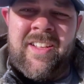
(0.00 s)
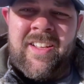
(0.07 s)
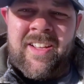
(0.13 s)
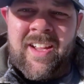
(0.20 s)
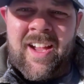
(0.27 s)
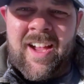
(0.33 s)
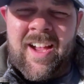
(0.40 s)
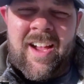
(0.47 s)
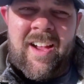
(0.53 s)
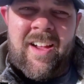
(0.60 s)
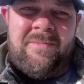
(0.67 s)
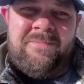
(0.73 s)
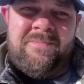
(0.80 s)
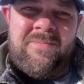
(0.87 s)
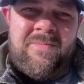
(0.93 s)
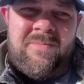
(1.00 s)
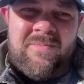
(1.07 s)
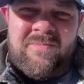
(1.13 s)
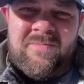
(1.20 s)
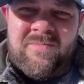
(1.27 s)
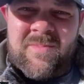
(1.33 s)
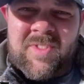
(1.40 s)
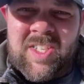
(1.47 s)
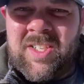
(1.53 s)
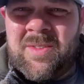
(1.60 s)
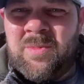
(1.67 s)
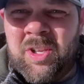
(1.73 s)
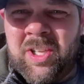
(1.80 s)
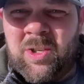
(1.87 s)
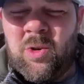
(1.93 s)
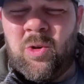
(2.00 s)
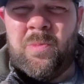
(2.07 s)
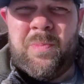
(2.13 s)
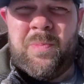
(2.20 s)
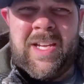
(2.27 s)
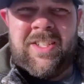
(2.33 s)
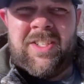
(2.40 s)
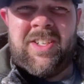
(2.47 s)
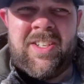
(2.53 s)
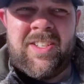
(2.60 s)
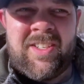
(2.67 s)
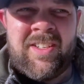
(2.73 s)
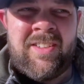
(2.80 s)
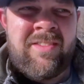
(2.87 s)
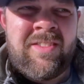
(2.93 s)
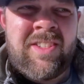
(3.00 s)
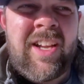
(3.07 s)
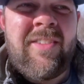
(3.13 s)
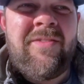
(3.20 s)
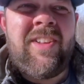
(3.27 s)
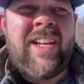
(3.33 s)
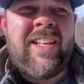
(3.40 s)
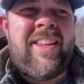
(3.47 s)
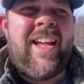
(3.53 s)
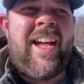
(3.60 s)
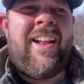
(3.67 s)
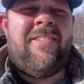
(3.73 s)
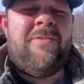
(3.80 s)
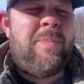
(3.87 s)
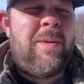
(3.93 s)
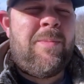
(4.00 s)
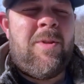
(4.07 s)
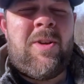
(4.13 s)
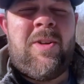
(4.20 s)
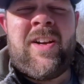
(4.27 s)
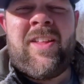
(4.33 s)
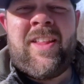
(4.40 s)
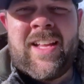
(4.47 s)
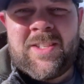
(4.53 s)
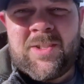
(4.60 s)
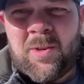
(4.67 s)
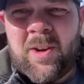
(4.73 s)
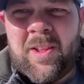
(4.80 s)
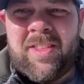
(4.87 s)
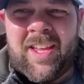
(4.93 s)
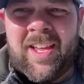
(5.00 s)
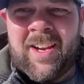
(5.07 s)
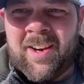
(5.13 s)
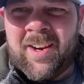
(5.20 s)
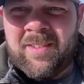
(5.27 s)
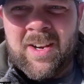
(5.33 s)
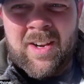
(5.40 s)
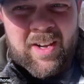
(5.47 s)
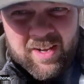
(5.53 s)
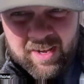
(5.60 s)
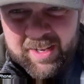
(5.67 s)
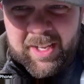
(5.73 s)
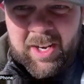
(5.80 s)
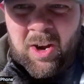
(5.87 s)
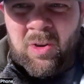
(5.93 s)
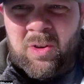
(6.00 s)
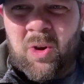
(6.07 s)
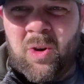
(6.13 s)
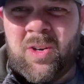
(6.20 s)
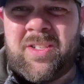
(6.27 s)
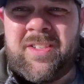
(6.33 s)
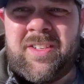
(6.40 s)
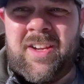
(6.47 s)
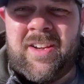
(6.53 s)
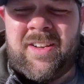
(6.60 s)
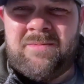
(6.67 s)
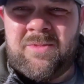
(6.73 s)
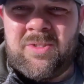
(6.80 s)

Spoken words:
Uh, See some really cool beaches and stuff like that if people are into that sort of thing. Or, of course, the